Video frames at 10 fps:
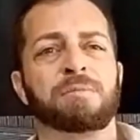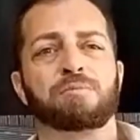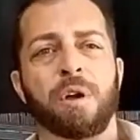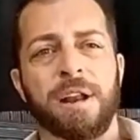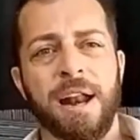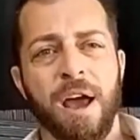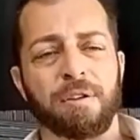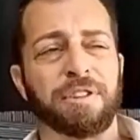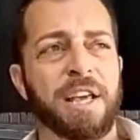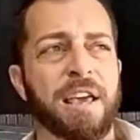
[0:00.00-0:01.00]
running out
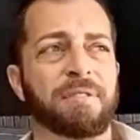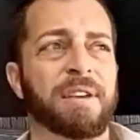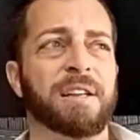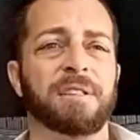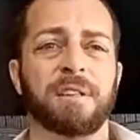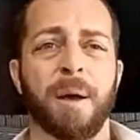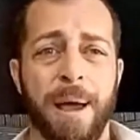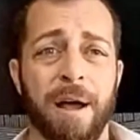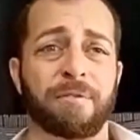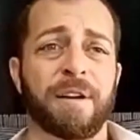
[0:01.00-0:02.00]
of savings,
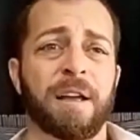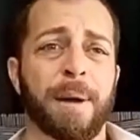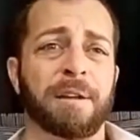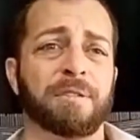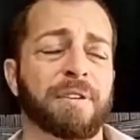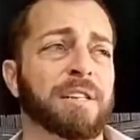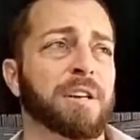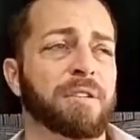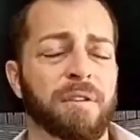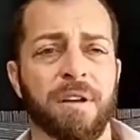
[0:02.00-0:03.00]
about to face on,